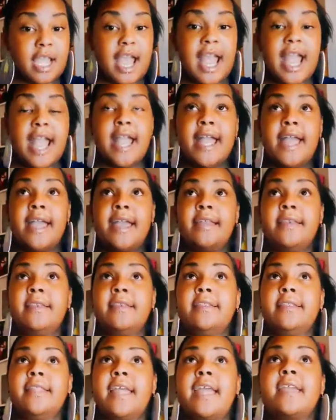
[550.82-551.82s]

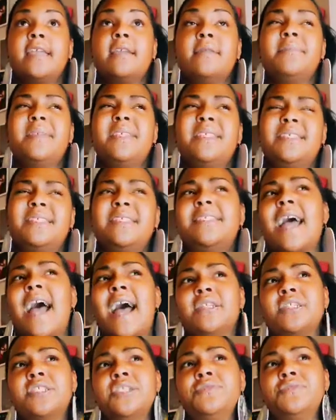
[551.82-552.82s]
and they can be
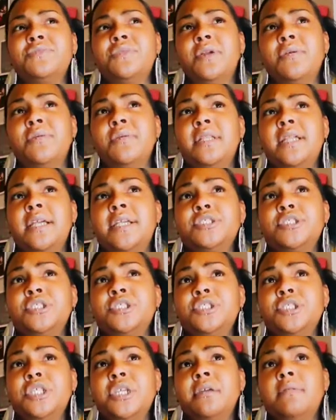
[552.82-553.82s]
detached in their
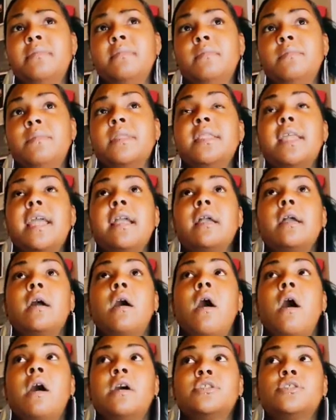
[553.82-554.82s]
relationship, but they could
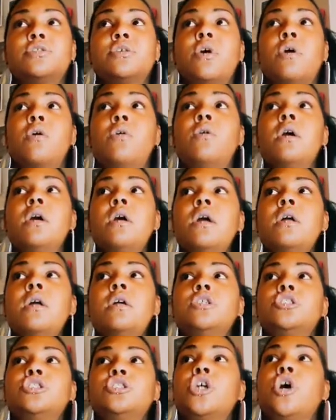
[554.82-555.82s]
also
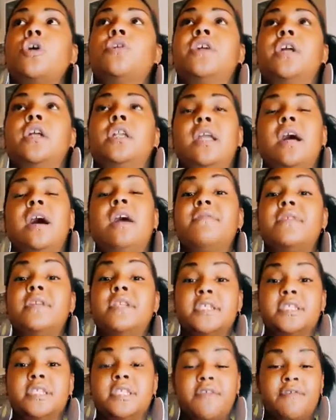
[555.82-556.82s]
show their love in
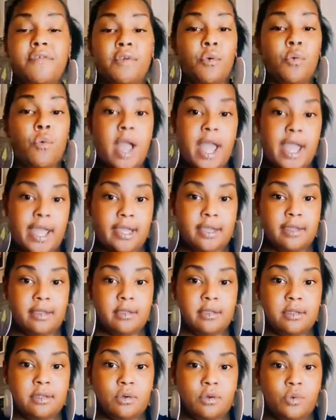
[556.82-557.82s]
a different way.
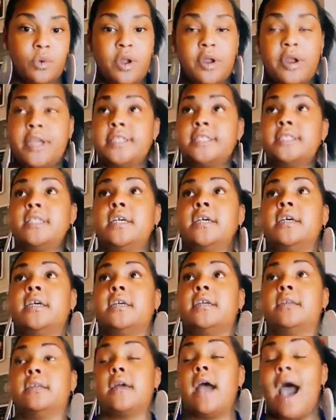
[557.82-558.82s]
Whereas the
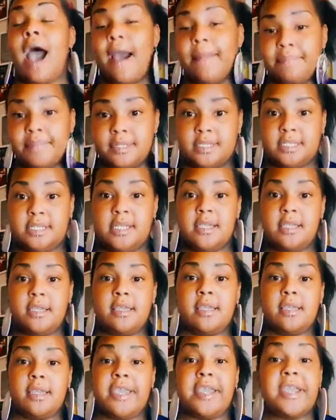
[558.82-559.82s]
opposite,
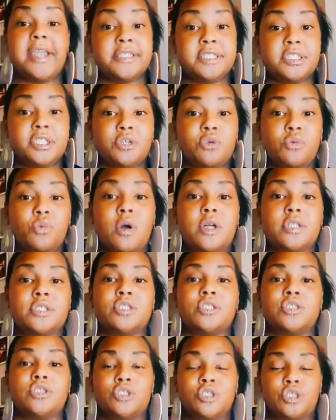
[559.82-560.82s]
Cancer,
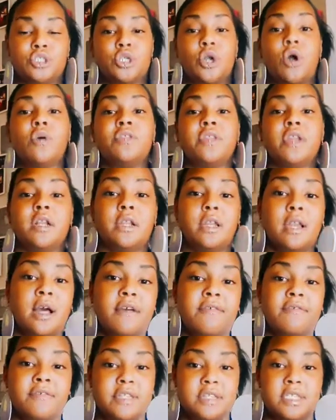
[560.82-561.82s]
wants to show their
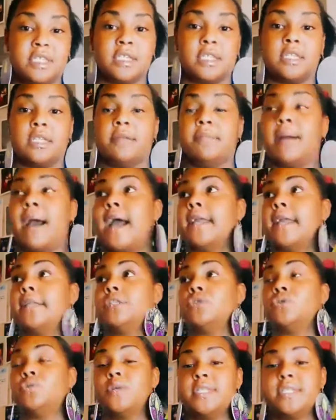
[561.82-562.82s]
love physically by
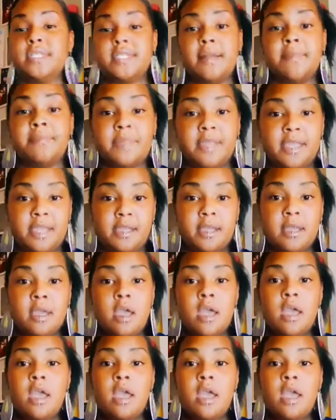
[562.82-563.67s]
doing something.